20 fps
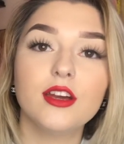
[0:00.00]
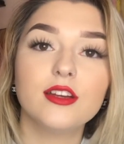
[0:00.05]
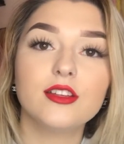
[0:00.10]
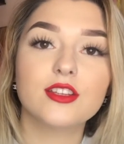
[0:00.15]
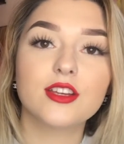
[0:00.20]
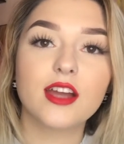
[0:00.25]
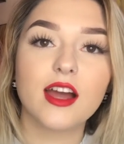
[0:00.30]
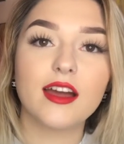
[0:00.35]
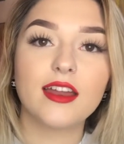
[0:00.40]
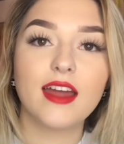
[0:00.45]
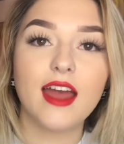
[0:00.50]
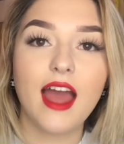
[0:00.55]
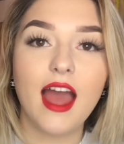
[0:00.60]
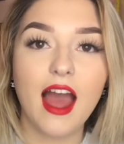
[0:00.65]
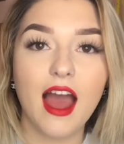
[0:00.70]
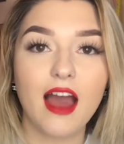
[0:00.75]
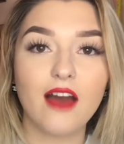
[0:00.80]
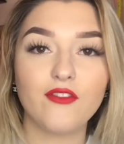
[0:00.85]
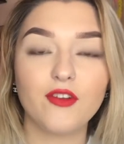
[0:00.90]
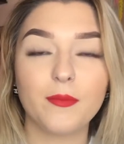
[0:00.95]
to kind of
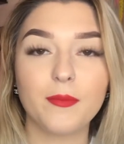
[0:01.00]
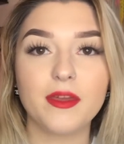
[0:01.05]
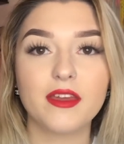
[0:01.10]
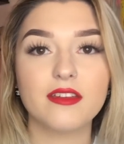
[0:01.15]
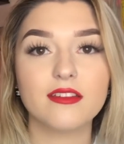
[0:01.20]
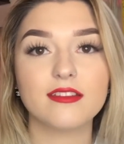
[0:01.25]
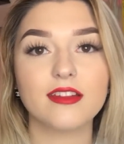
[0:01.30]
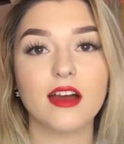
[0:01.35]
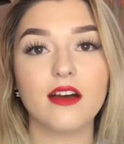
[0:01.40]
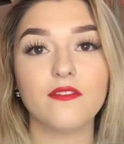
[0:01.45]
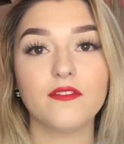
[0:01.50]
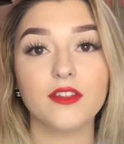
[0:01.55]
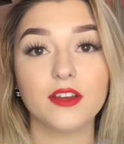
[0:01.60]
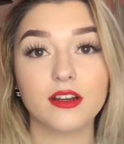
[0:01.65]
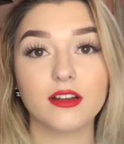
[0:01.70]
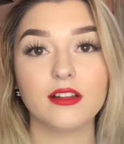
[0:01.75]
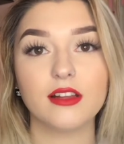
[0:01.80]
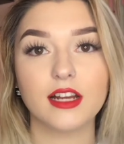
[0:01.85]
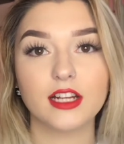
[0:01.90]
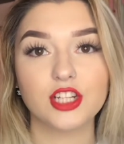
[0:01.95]
have a piece of the
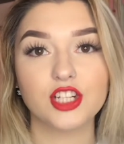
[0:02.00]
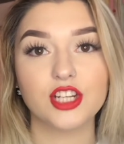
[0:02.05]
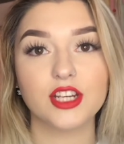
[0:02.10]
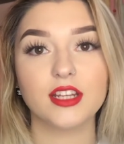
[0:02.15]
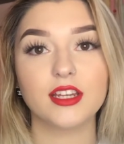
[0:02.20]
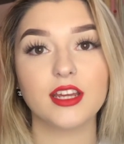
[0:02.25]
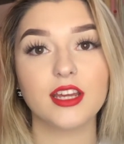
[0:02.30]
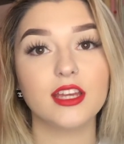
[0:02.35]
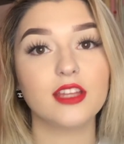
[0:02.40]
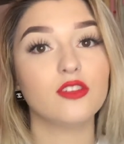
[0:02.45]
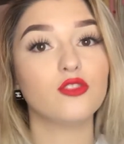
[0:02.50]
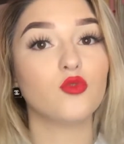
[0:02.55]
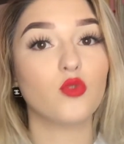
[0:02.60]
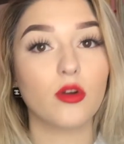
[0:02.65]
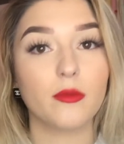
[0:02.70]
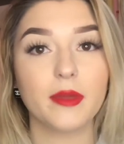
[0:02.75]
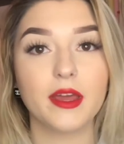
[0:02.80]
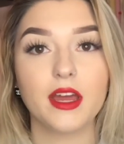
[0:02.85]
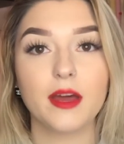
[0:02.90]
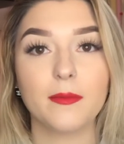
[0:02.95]
collection in
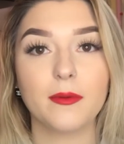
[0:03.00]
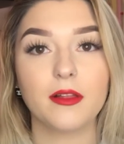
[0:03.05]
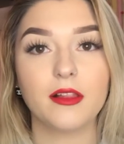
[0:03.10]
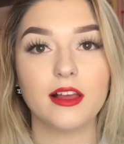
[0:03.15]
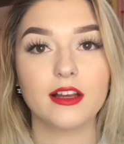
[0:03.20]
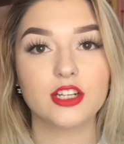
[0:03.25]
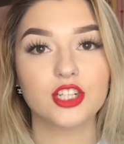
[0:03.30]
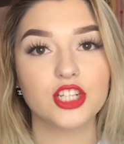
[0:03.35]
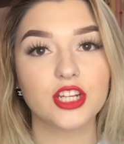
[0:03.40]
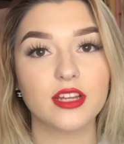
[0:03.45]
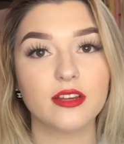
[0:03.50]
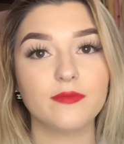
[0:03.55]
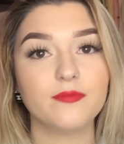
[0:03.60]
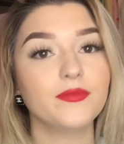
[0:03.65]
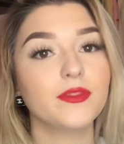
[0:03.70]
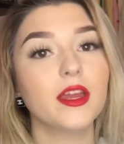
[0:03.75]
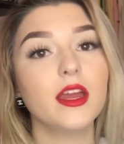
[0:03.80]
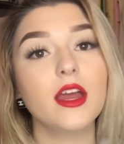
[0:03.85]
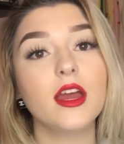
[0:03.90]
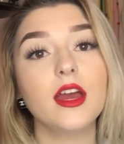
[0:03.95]
your makeup collection,
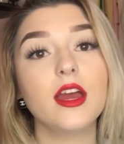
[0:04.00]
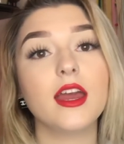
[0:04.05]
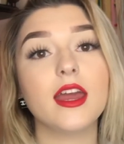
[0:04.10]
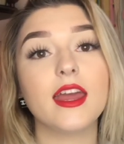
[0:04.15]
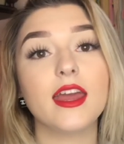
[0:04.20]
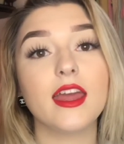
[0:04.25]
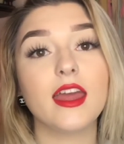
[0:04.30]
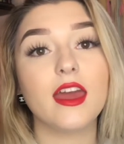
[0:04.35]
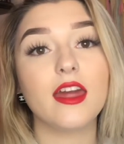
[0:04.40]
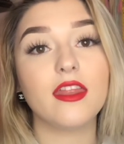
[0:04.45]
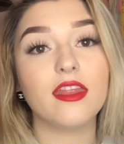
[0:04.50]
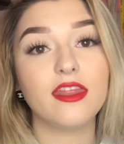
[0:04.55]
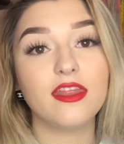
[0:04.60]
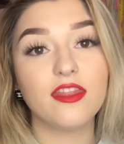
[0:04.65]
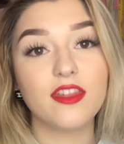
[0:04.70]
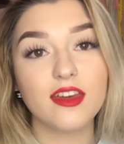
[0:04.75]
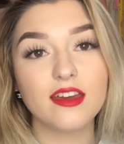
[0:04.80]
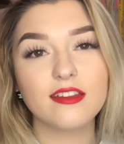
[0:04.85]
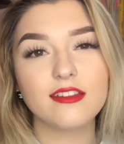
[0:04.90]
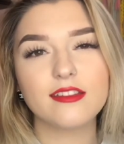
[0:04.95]

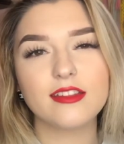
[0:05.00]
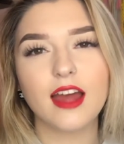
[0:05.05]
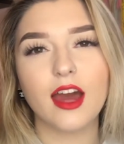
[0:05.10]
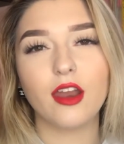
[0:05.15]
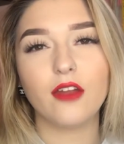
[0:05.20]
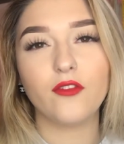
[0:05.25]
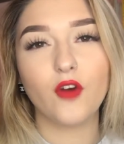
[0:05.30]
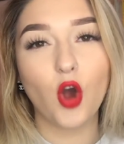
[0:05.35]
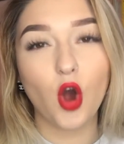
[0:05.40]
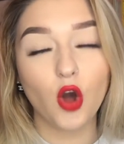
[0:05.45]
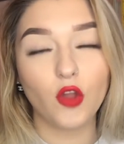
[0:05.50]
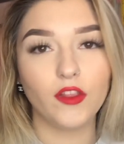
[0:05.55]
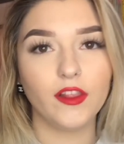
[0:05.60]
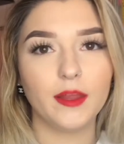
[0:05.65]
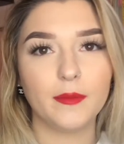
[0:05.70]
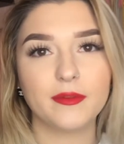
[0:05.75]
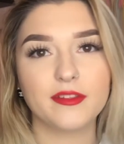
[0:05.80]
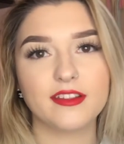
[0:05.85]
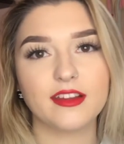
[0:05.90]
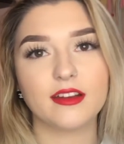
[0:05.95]
this out of all the
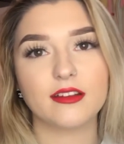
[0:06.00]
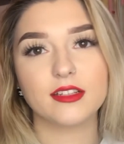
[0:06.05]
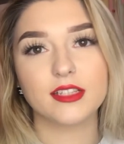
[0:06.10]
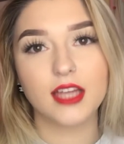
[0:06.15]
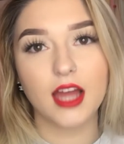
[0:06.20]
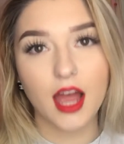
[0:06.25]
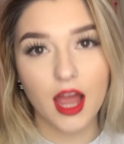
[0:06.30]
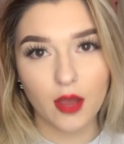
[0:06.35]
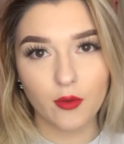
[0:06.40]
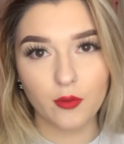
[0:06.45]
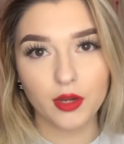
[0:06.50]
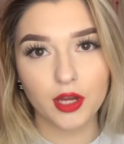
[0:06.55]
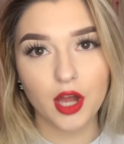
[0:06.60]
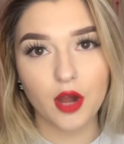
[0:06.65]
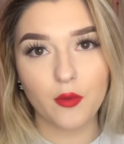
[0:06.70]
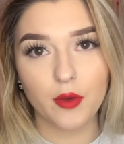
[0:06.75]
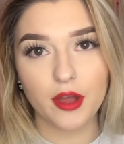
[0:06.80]
lipsticks I would go